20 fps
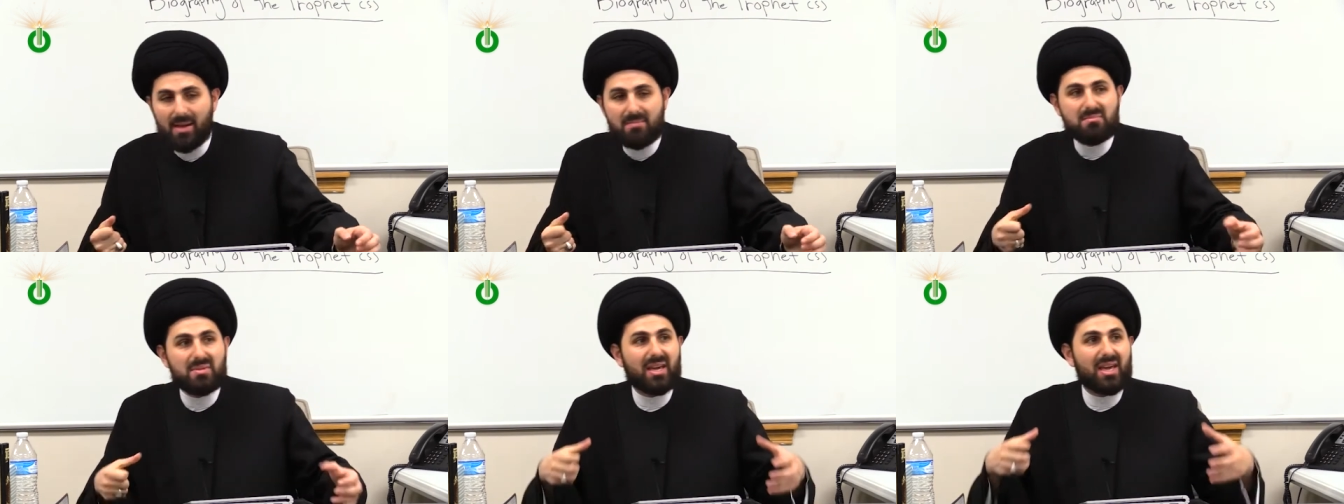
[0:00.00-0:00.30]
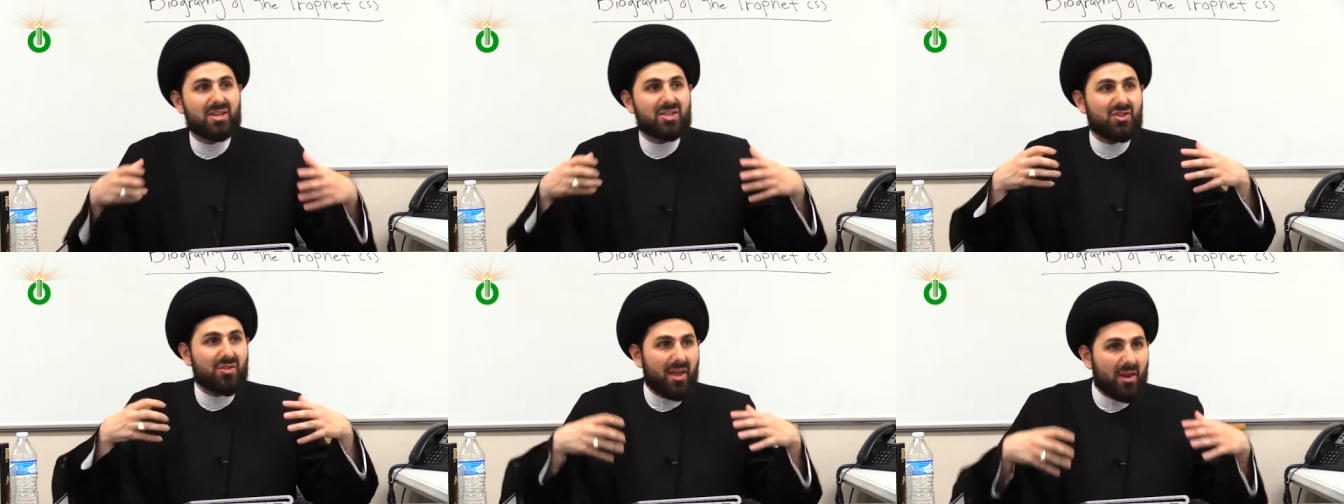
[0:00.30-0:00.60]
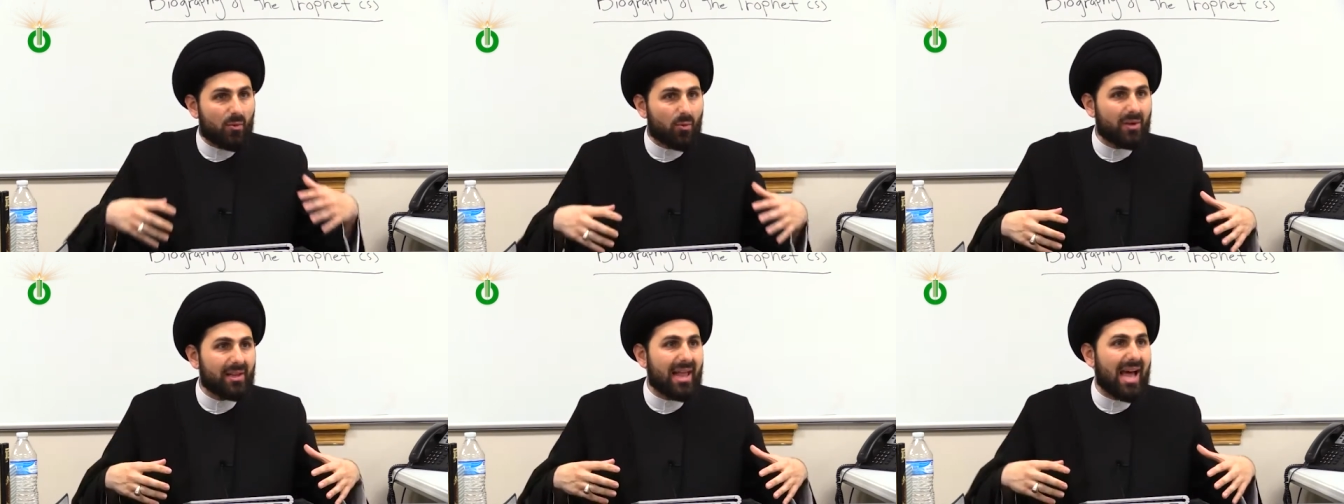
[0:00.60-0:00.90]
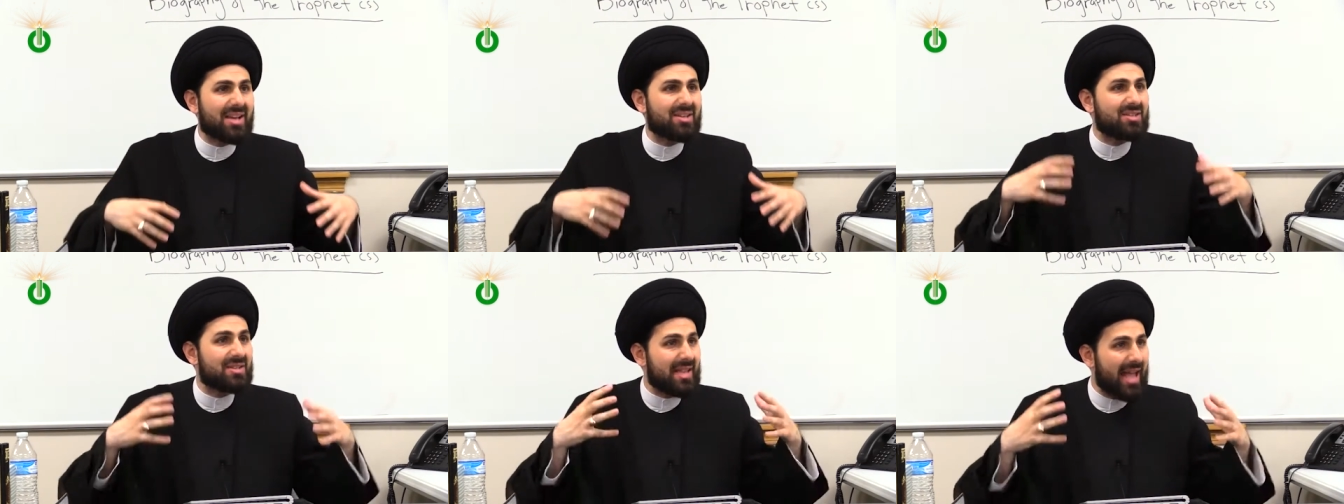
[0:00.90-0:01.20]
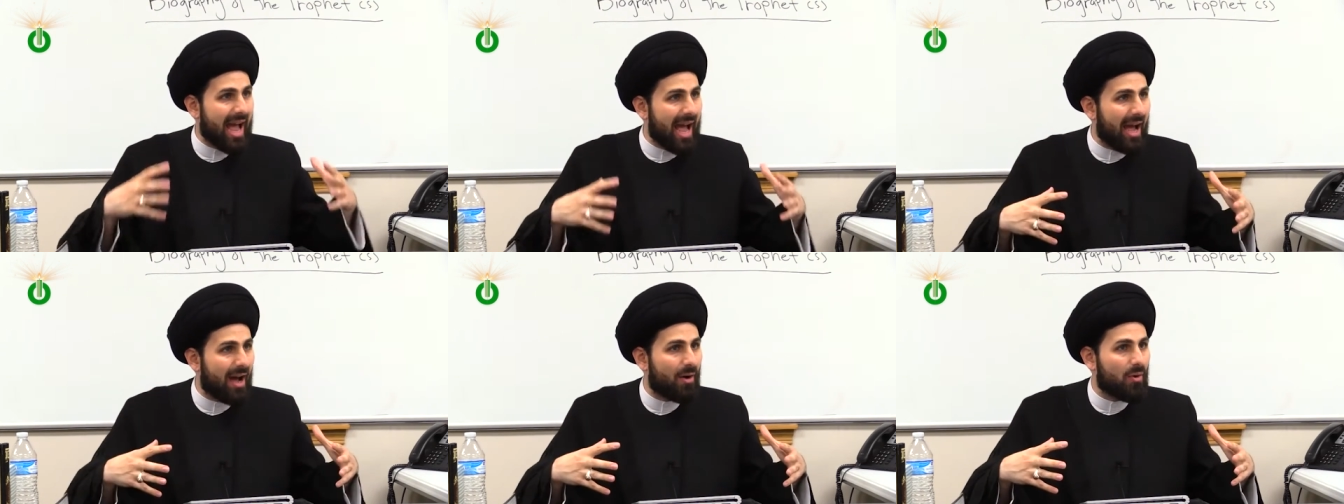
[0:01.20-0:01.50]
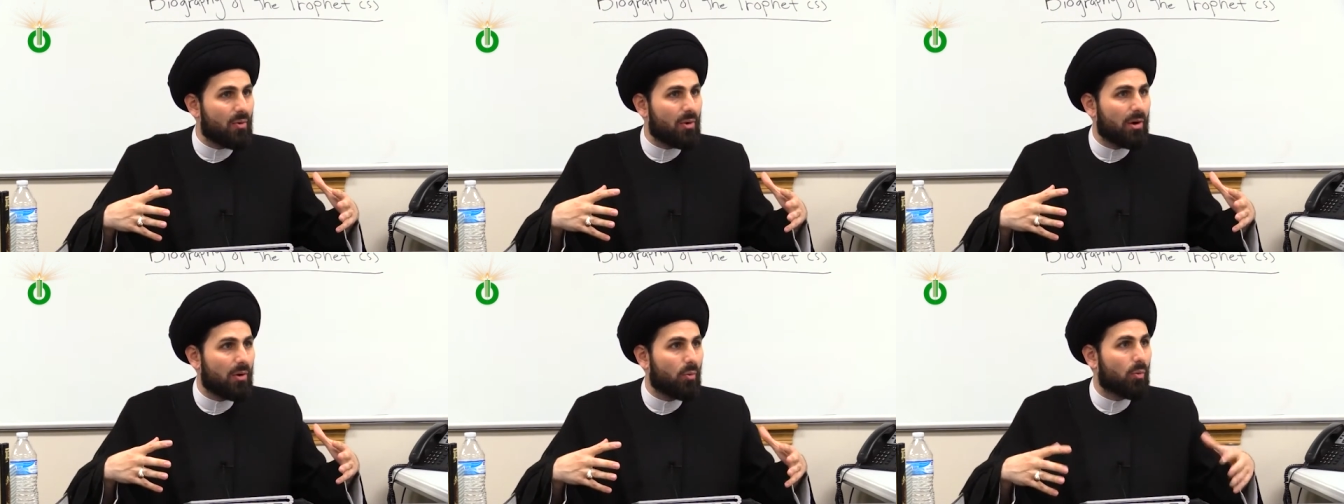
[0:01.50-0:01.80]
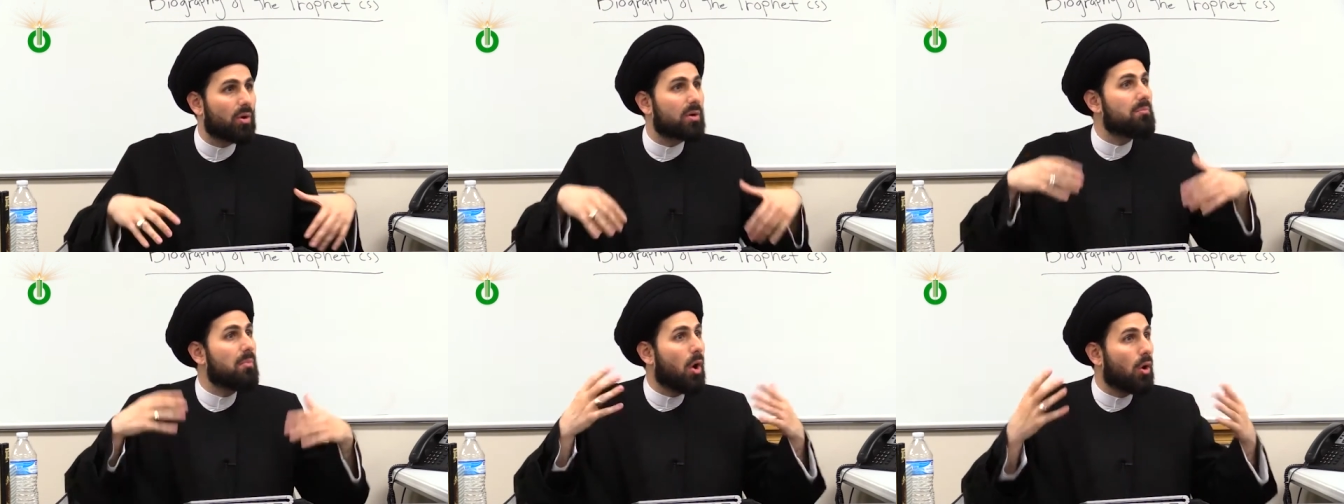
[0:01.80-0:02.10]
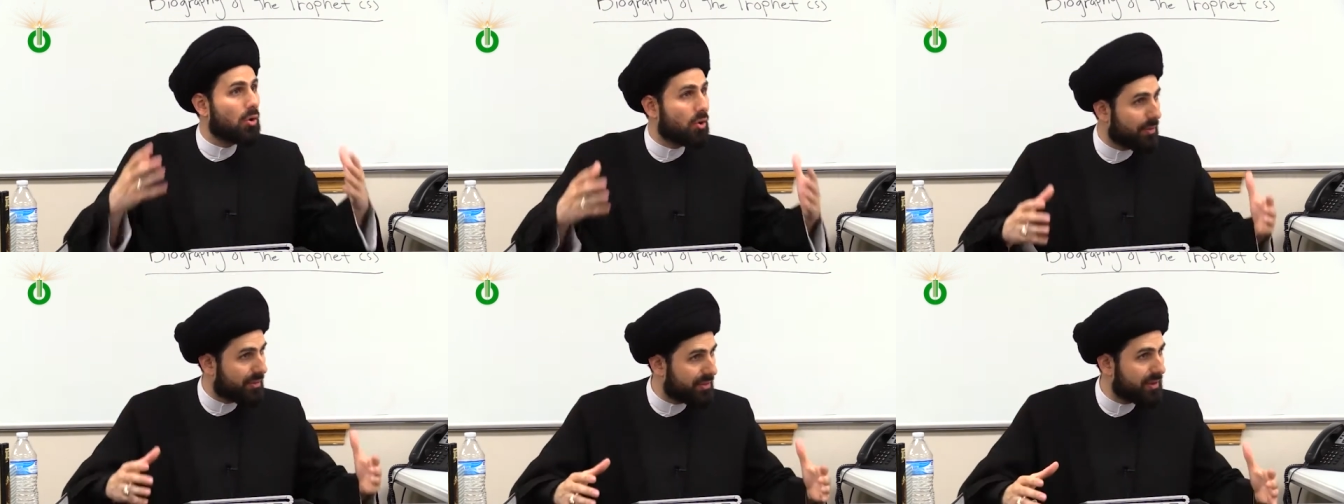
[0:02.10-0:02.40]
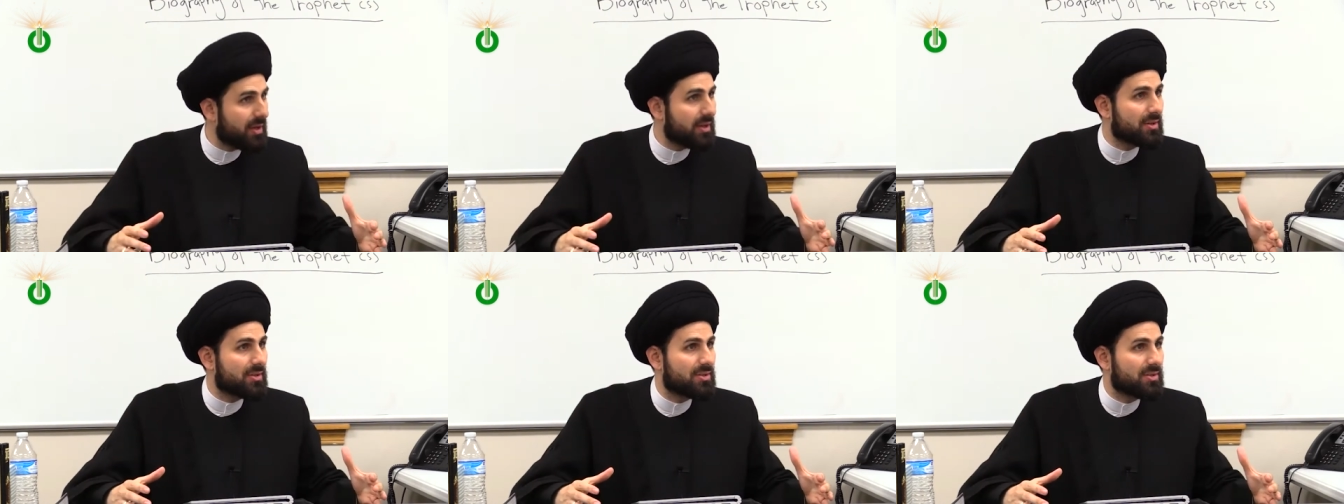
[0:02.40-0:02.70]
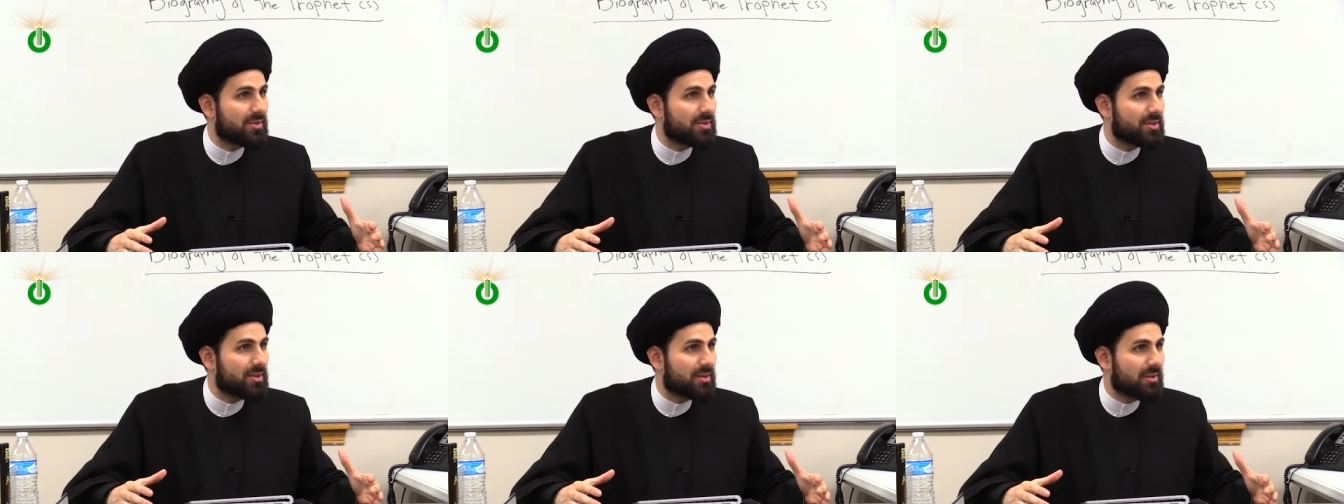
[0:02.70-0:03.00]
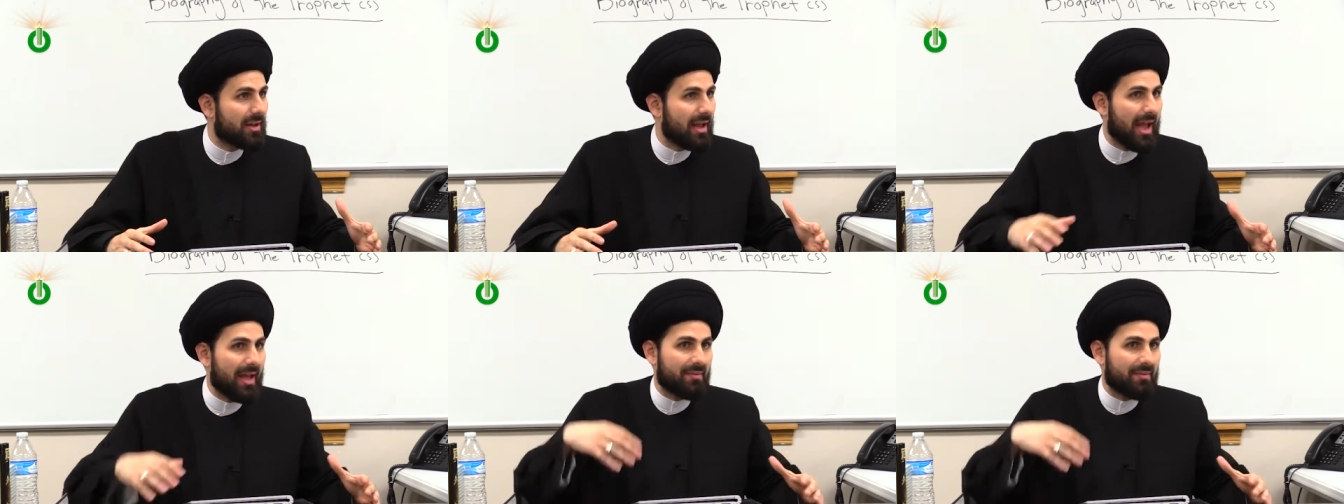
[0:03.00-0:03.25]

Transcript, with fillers: because they realize now we're monotheists,